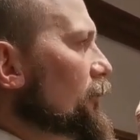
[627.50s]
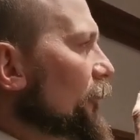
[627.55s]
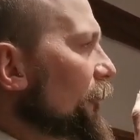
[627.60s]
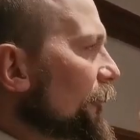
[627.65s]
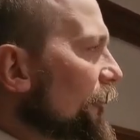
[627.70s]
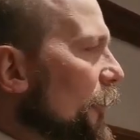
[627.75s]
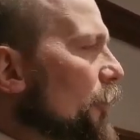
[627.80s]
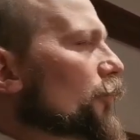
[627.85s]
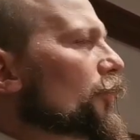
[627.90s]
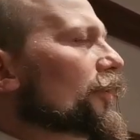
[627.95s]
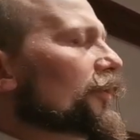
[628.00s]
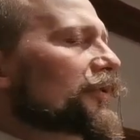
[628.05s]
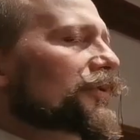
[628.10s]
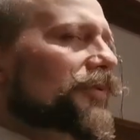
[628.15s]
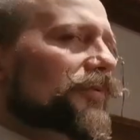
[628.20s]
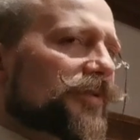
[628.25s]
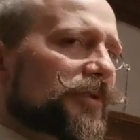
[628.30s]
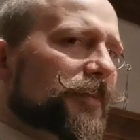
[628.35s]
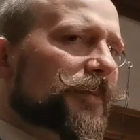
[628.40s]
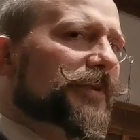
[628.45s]

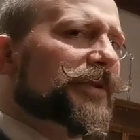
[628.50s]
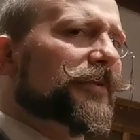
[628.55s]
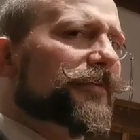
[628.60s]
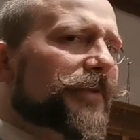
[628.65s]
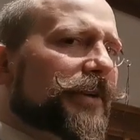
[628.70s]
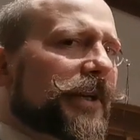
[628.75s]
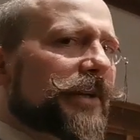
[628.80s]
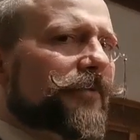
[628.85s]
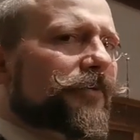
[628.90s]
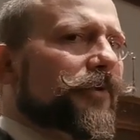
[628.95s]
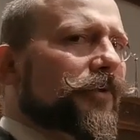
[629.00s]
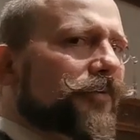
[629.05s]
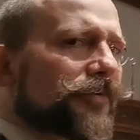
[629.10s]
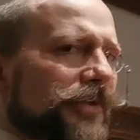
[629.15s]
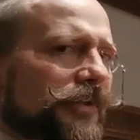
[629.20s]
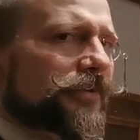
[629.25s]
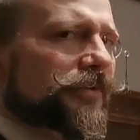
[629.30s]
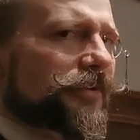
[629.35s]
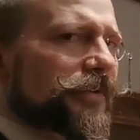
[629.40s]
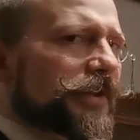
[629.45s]
focus on specific
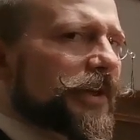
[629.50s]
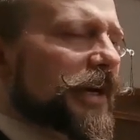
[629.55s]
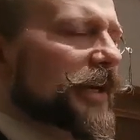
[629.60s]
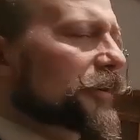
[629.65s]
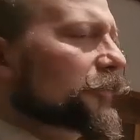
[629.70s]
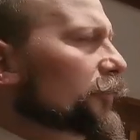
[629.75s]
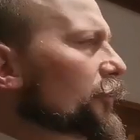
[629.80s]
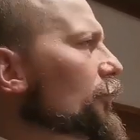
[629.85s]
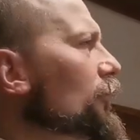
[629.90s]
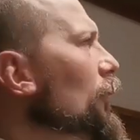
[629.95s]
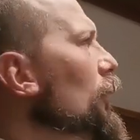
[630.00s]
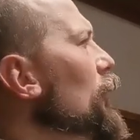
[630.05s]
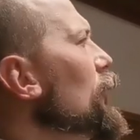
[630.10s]
inroads into the animal